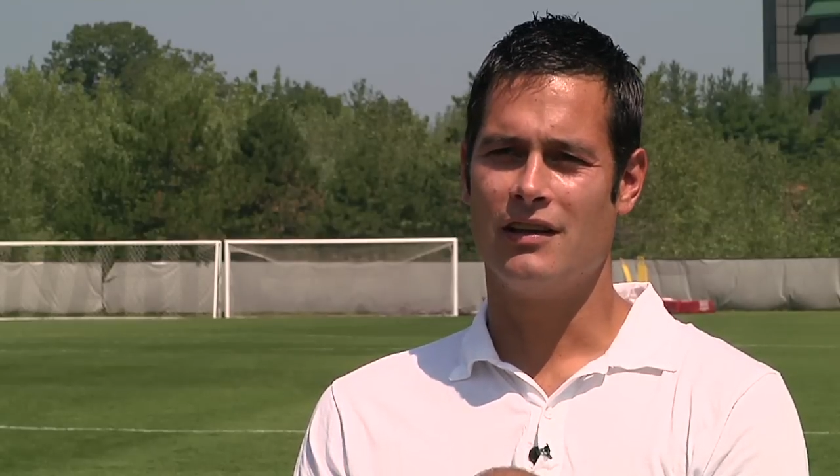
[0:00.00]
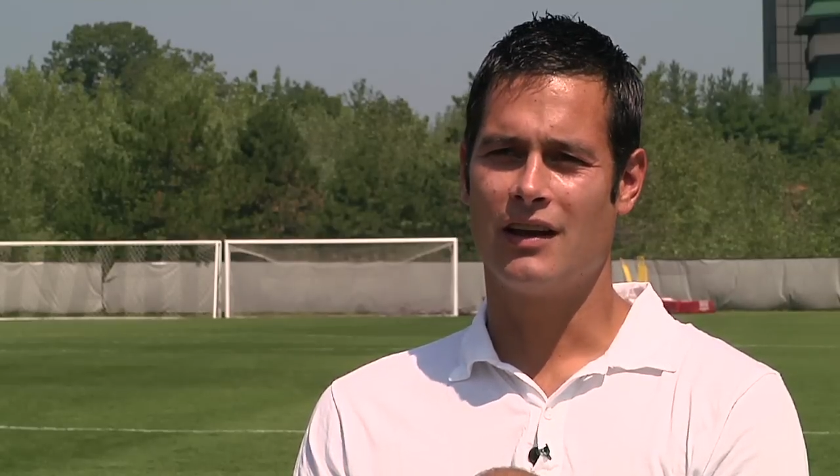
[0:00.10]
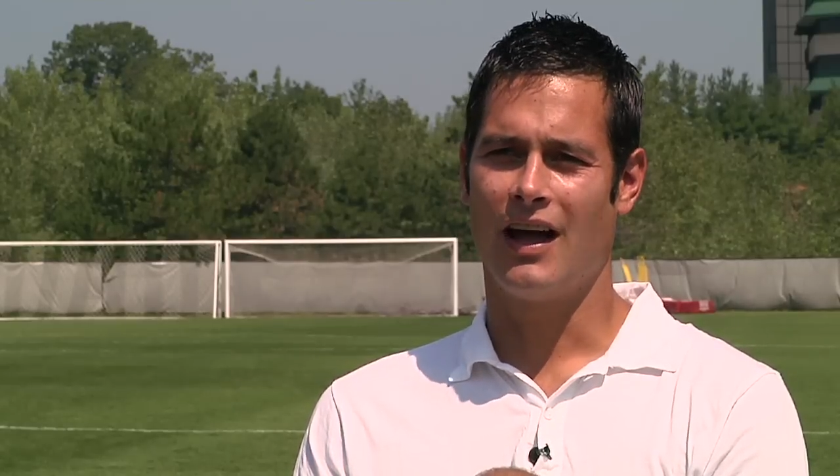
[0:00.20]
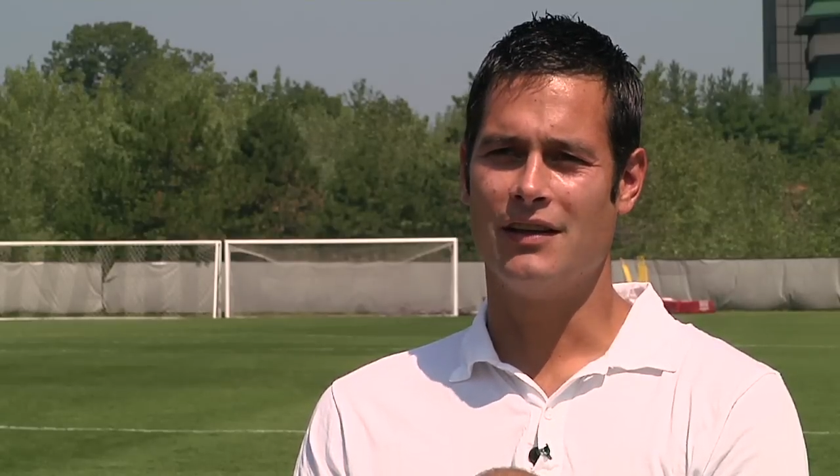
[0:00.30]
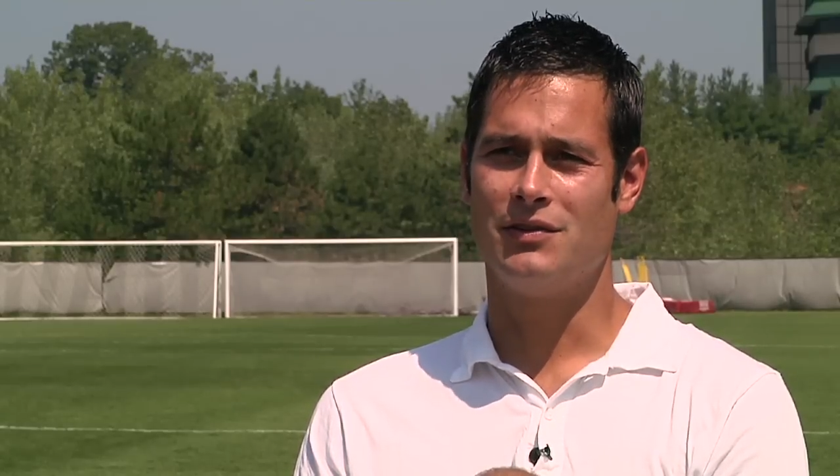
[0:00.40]

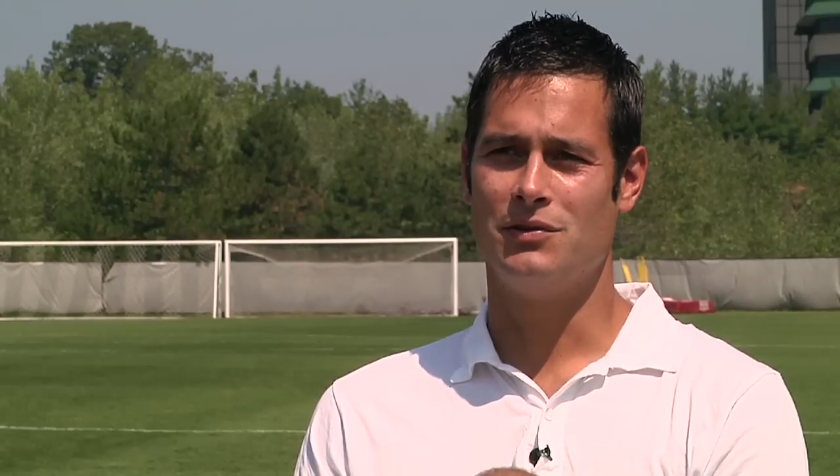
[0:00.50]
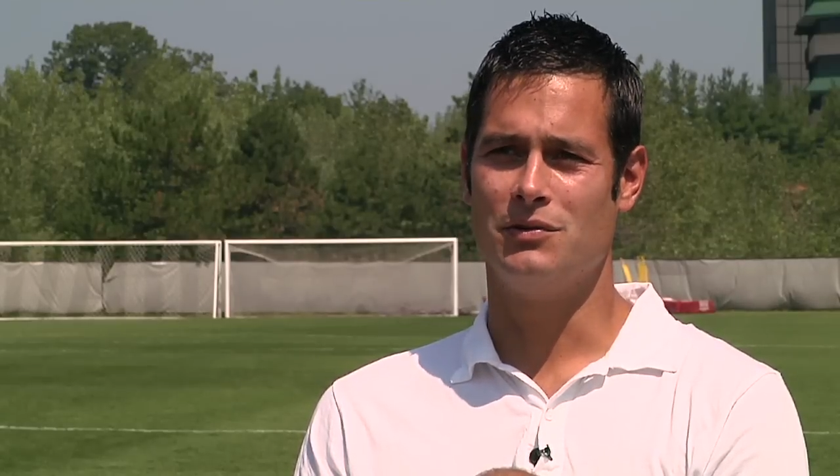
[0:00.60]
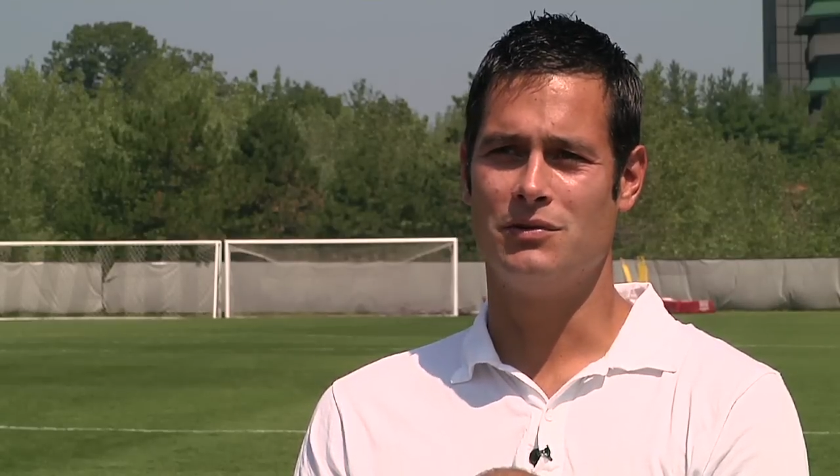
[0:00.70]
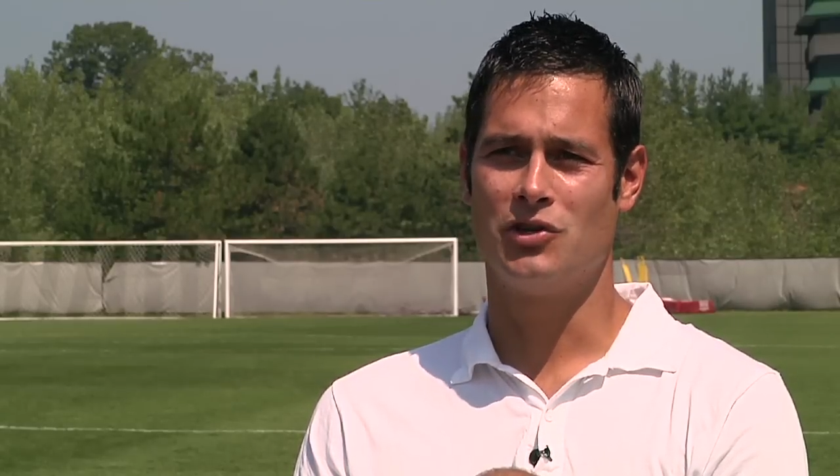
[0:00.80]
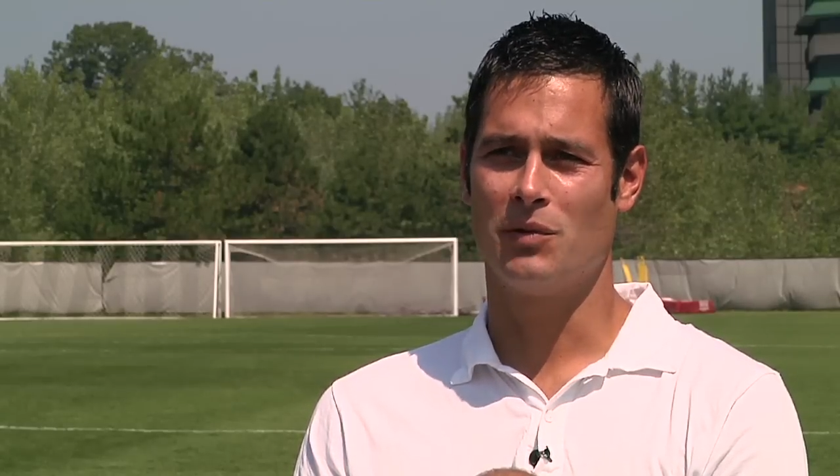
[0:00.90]
guys
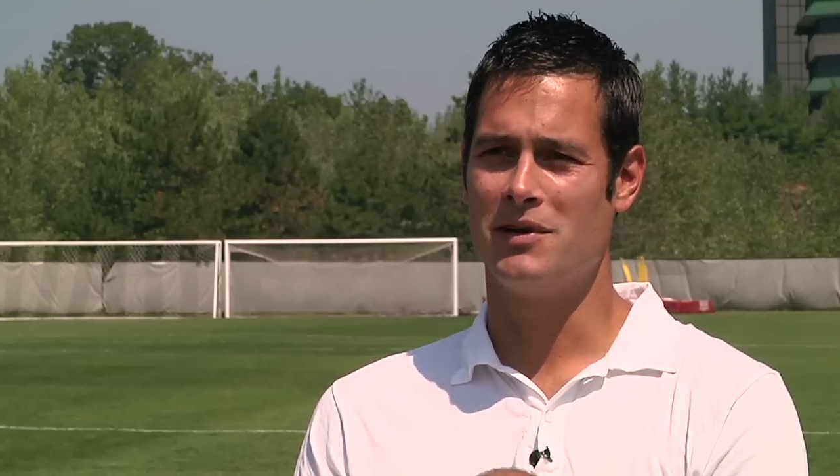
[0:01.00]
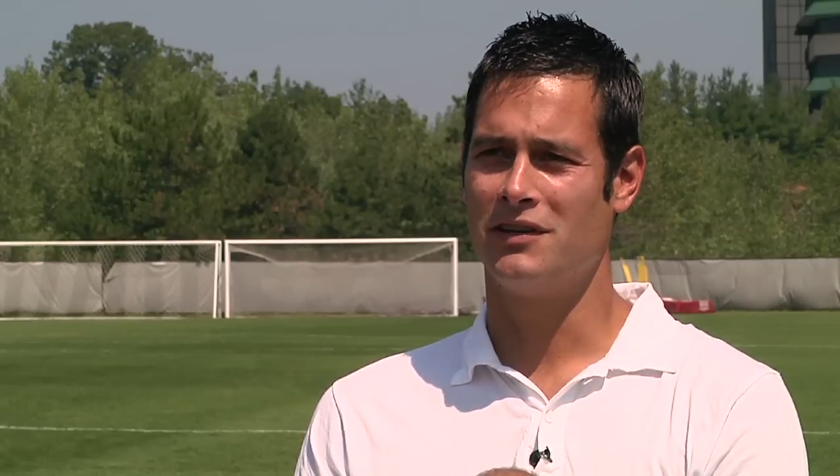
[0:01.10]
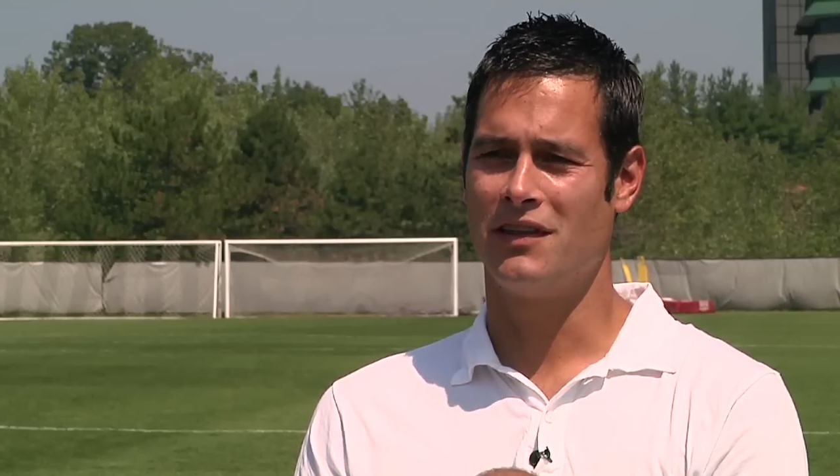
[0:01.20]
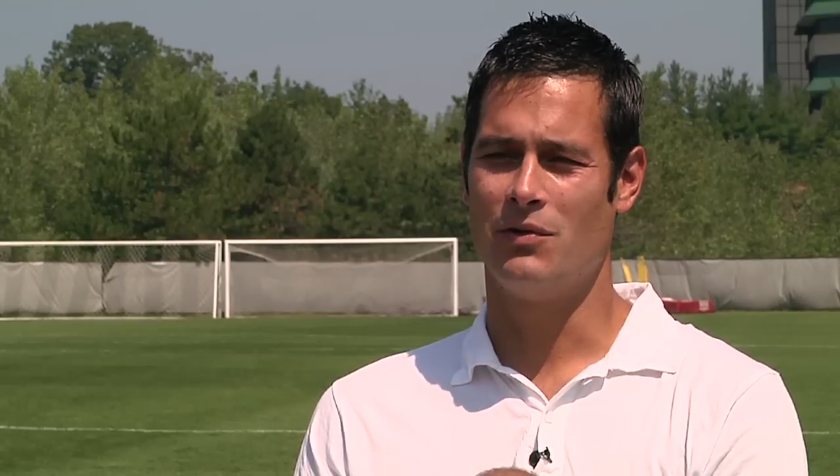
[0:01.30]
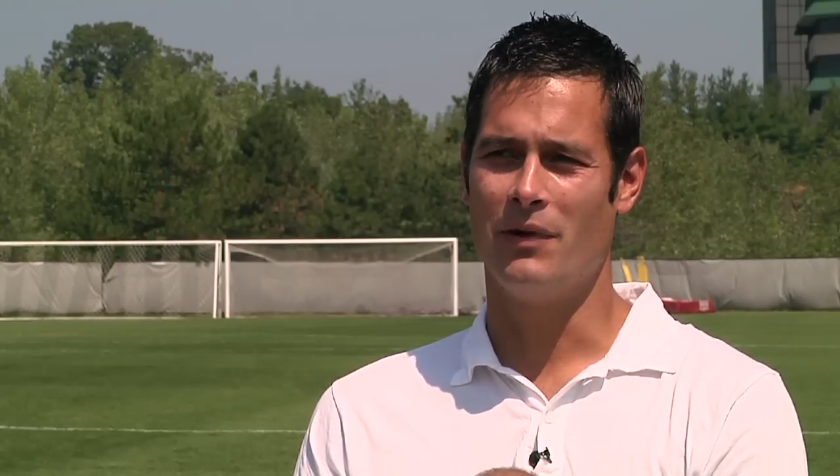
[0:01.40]
who took me
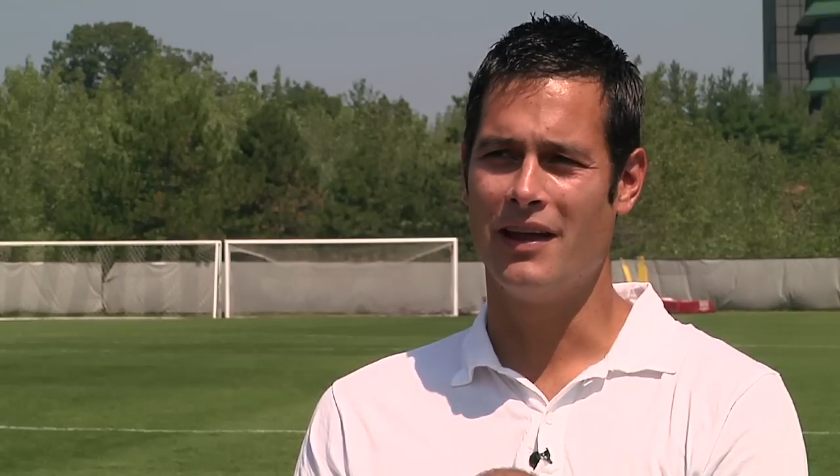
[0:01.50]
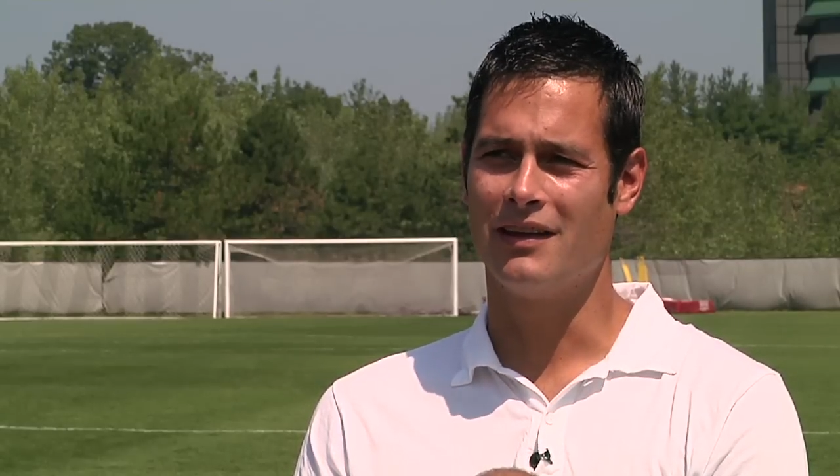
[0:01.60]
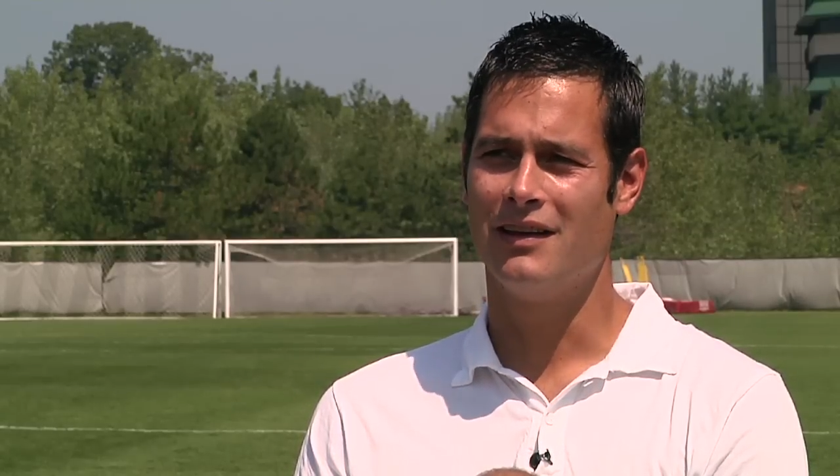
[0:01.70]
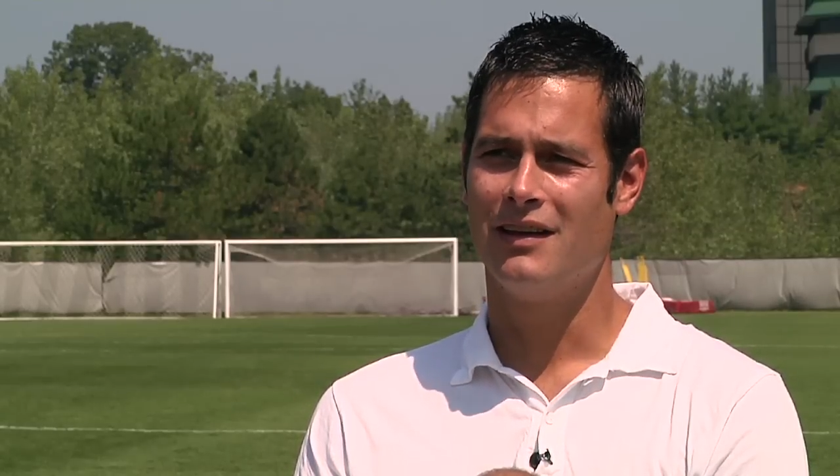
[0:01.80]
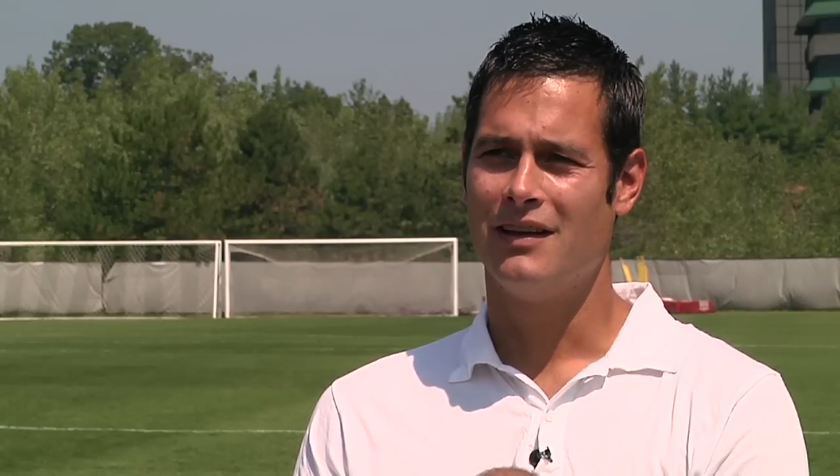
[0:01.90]
under their wing